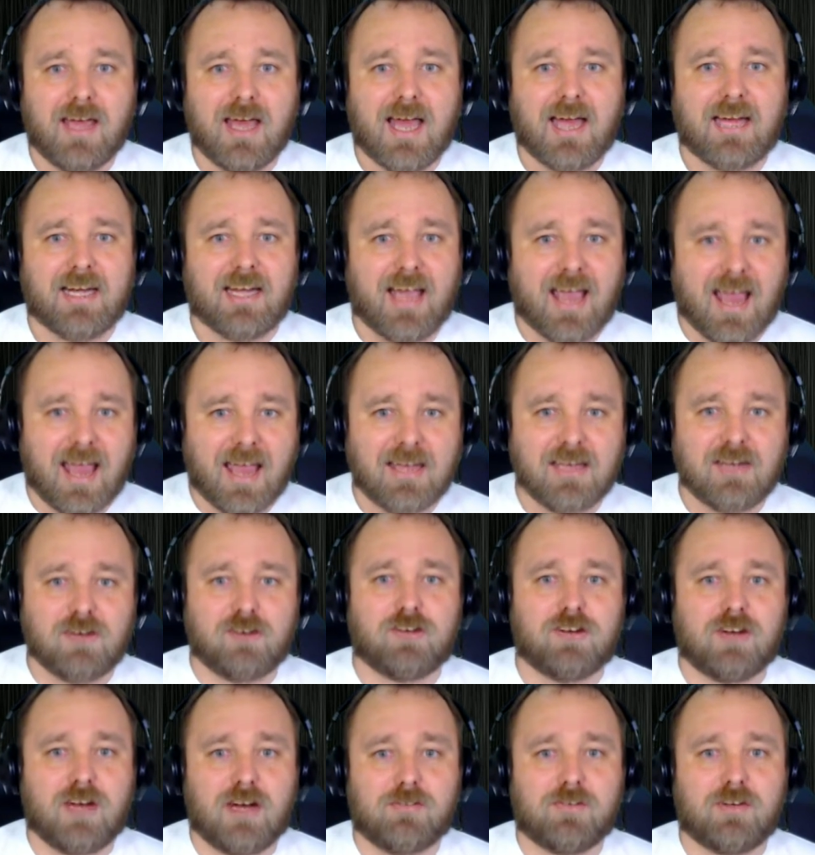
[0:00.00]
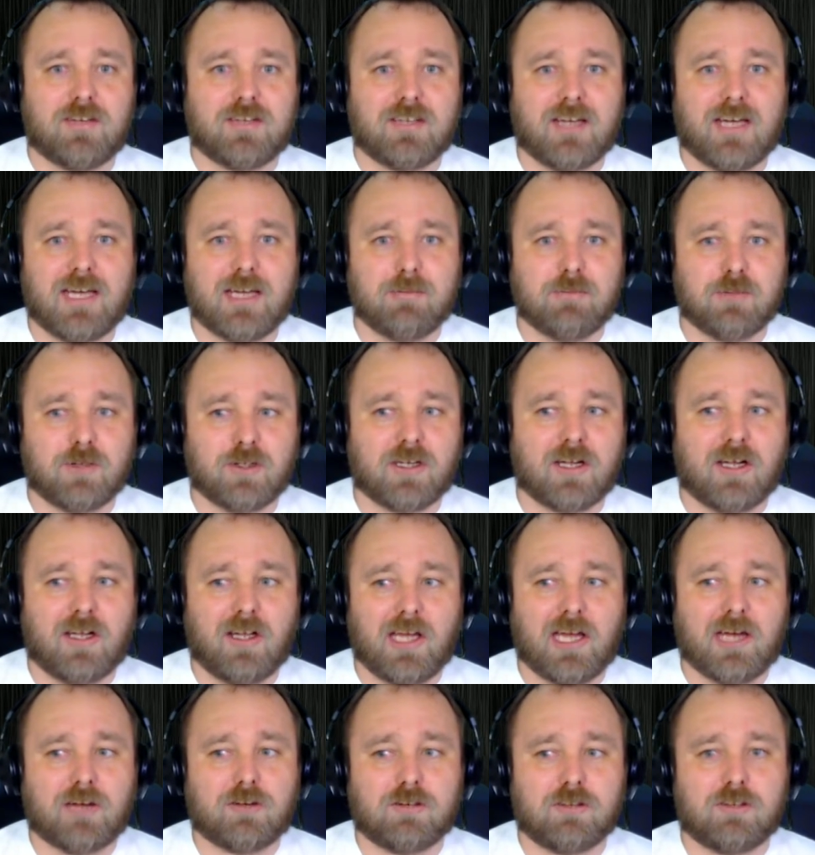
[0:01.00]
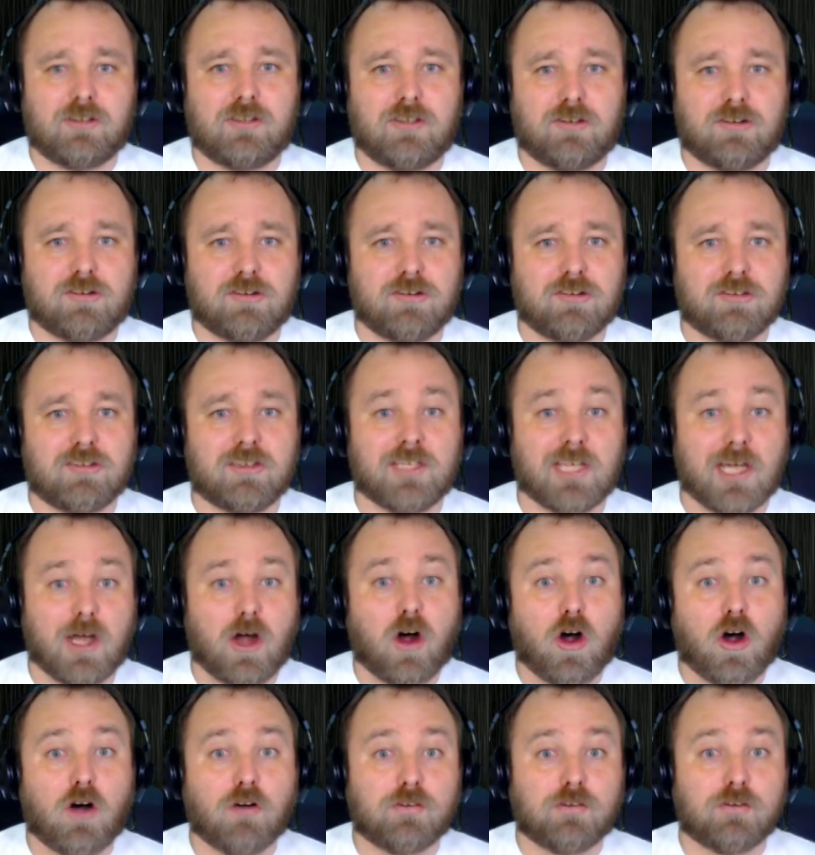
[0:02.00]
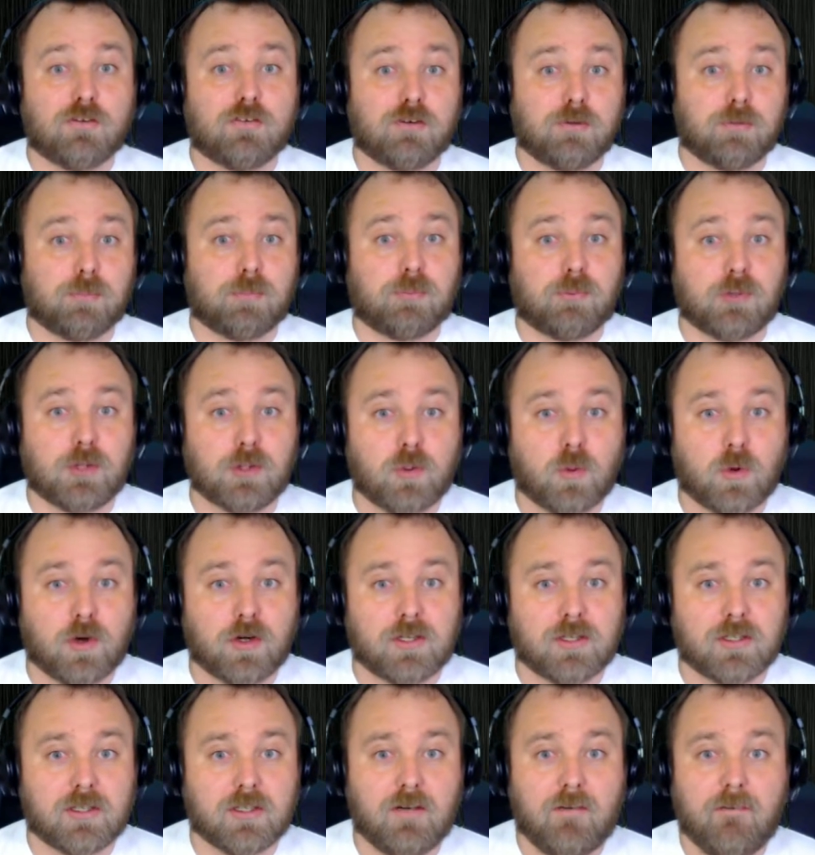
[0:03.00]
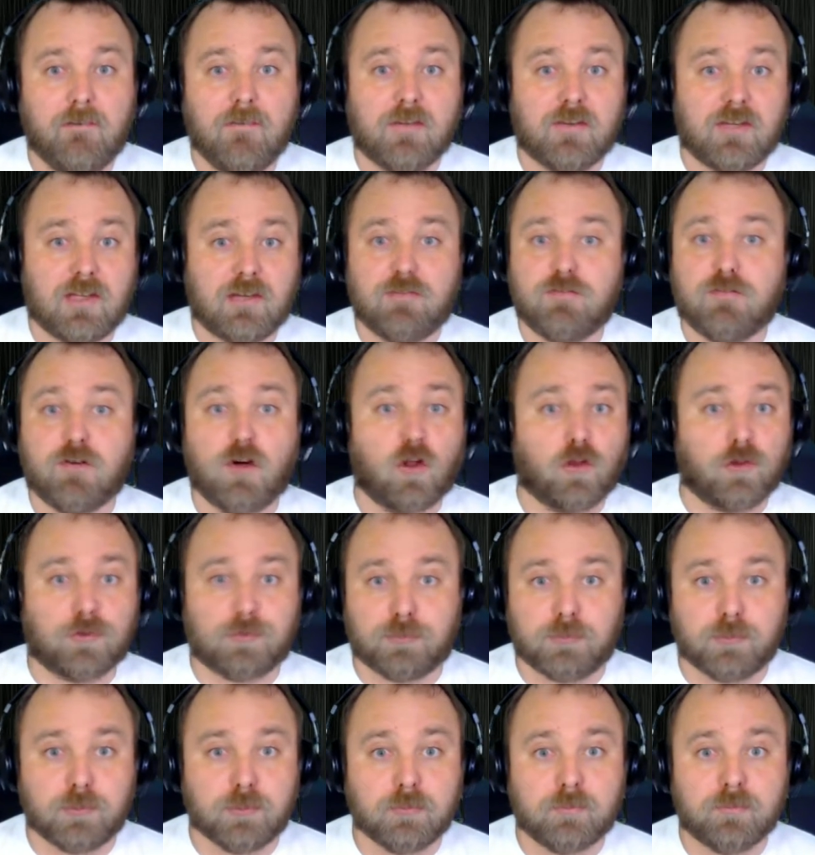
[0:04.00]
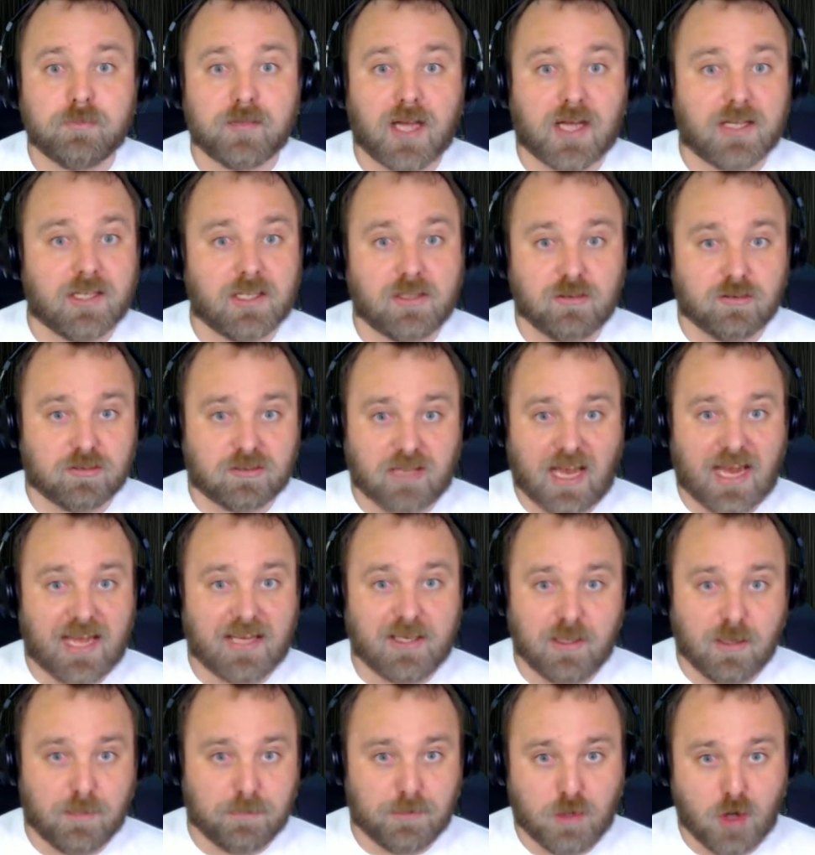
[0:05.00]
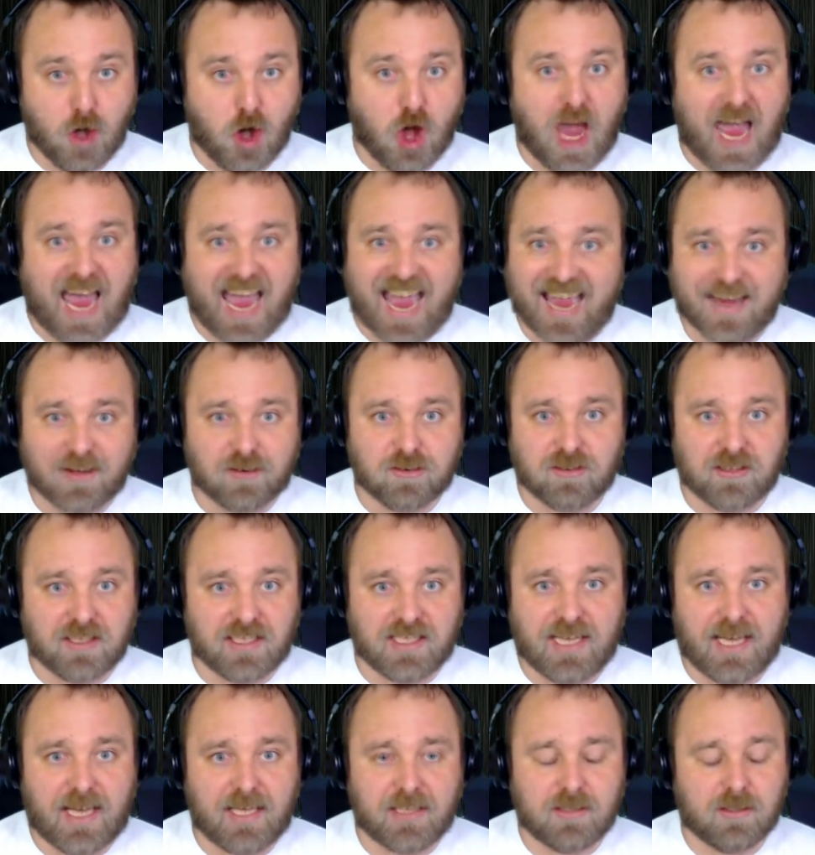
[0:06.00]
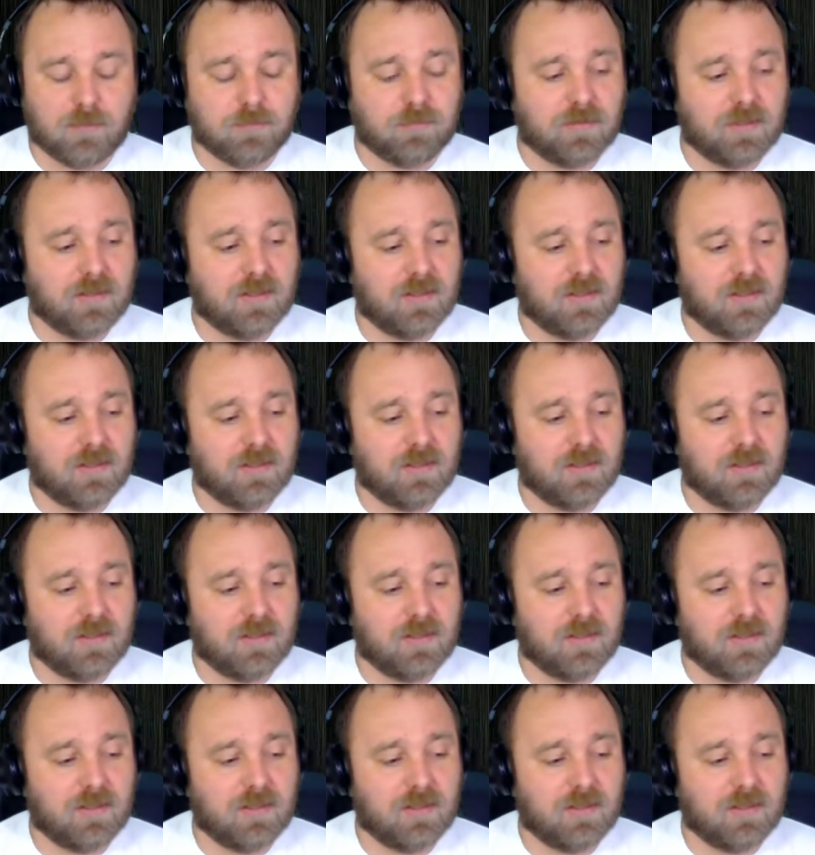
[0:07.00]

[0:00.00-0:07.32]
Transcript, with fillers: and each and every time their collector's editions that they offer for pre-order, they fall through and they just end up not actually getting them.